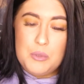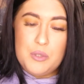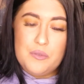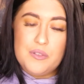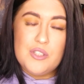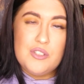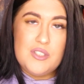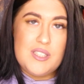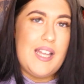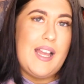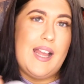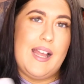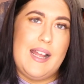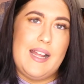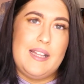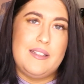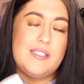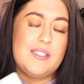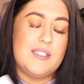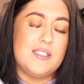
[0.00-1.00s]
moving on to
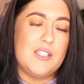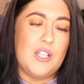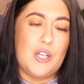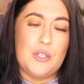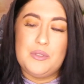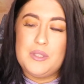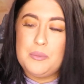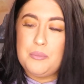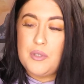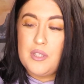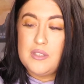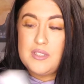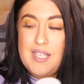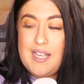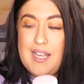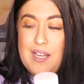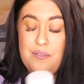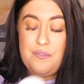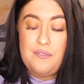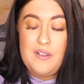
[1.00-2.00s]
hair, this is the only product I
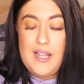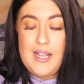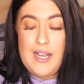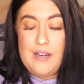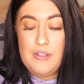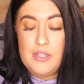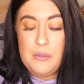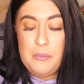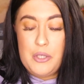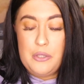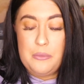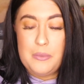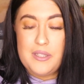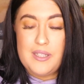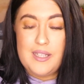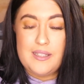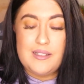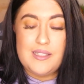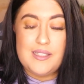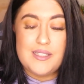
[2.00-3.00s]
have for hair at the moment,
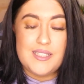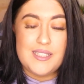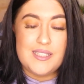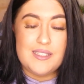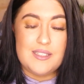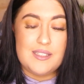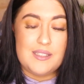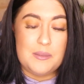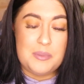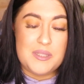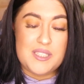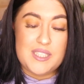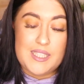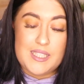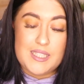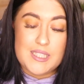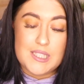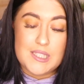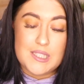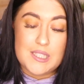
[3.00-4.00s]
and this is the
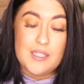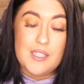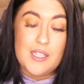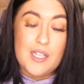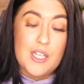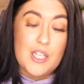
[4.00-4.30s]
Batiste